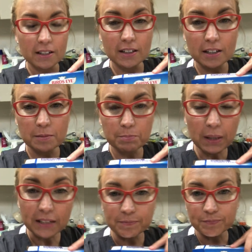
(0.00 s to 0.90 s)

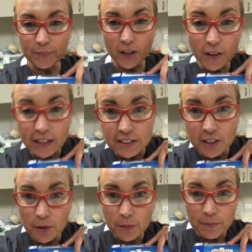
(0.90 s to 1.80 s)
But all right,
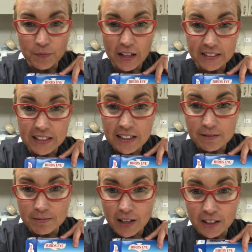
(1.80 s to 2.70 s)
so that's it.
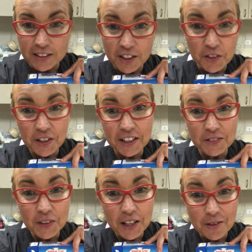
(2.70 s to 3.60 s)
I'll see you on the
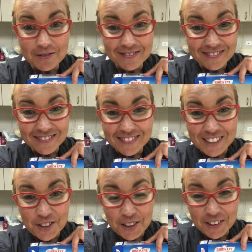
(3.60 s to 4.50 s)
next video.
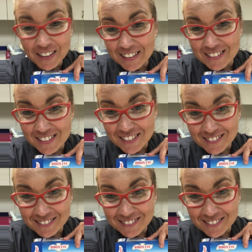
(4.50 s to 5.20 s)
Enjoy your lunch.